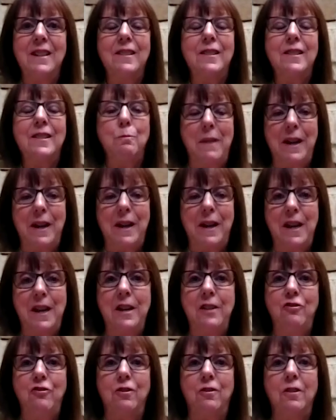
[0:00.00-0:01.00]
It's
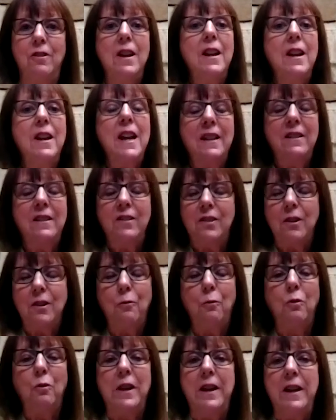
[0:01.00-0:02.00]
major. And
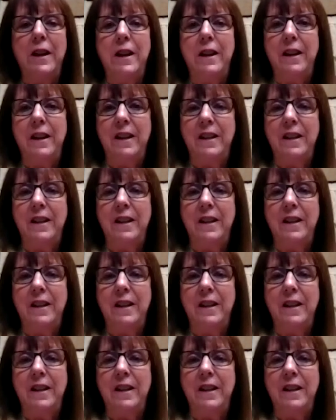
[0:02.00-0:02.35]
so we,